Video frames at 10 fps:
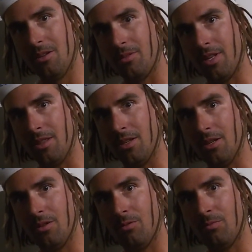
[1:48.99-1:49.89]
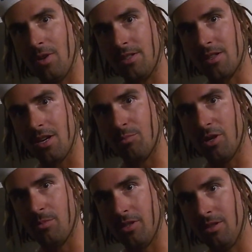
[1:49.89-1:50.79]
Then the race start
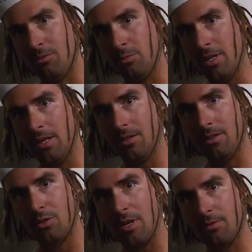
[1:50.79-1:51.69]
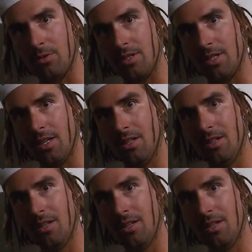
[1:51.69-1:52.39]
proper will be at 12:20,